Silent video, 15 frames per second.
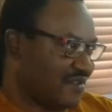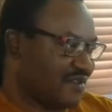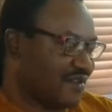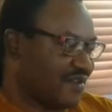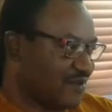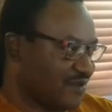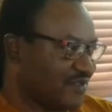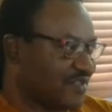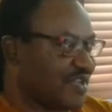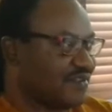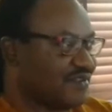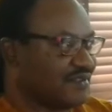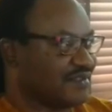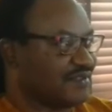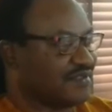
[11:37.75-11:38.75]
There are laws that
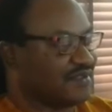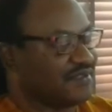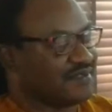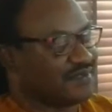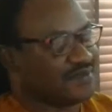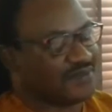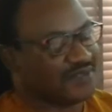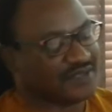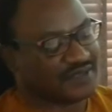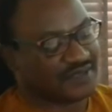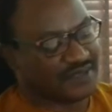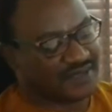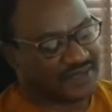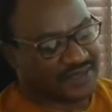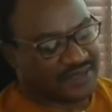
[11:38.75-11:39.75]
so
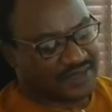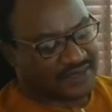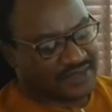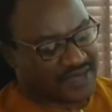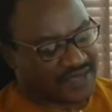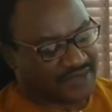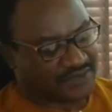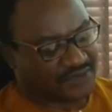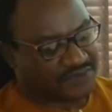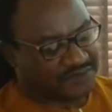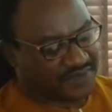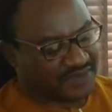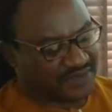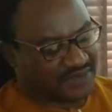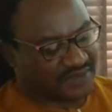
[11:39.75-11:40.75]
there has to
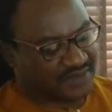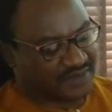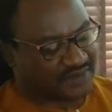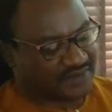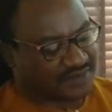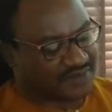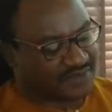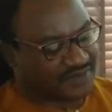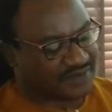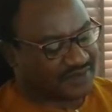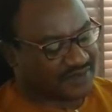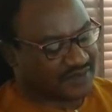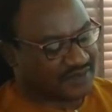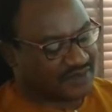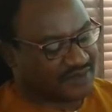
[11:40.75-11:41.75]
be some
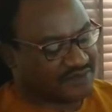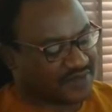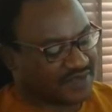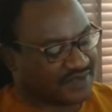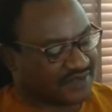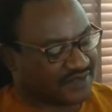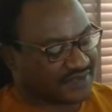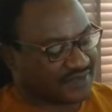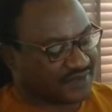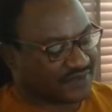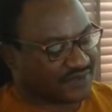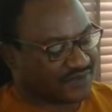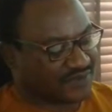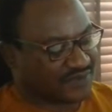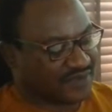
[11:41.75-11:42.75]
government
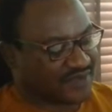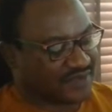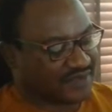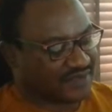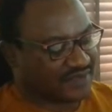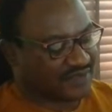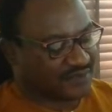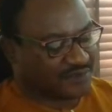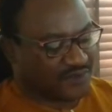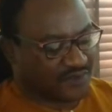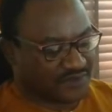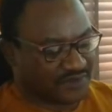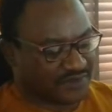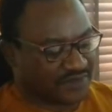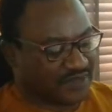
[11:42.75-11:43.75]
institutional support,